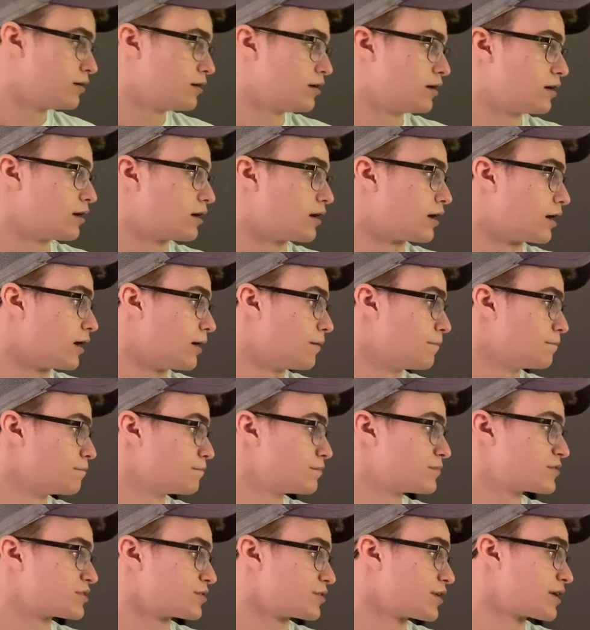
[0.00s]

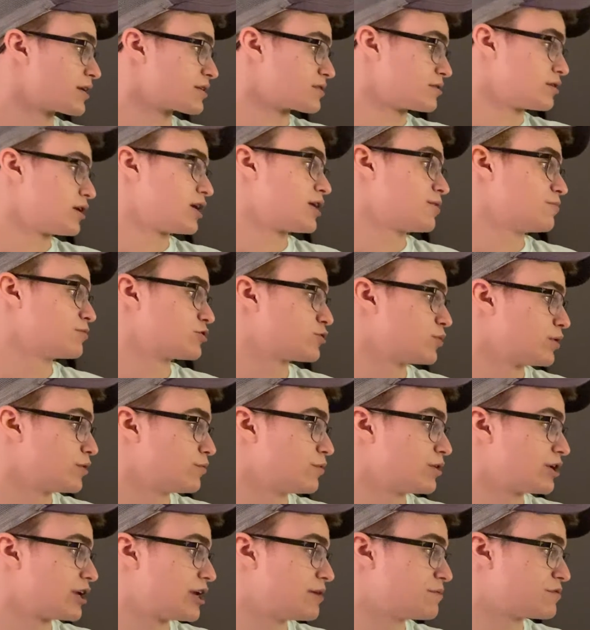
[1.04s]
Lion with
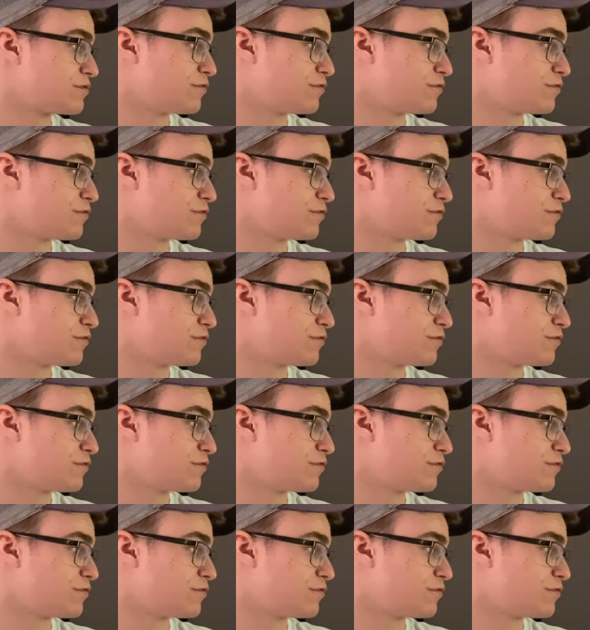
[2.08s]
21 games,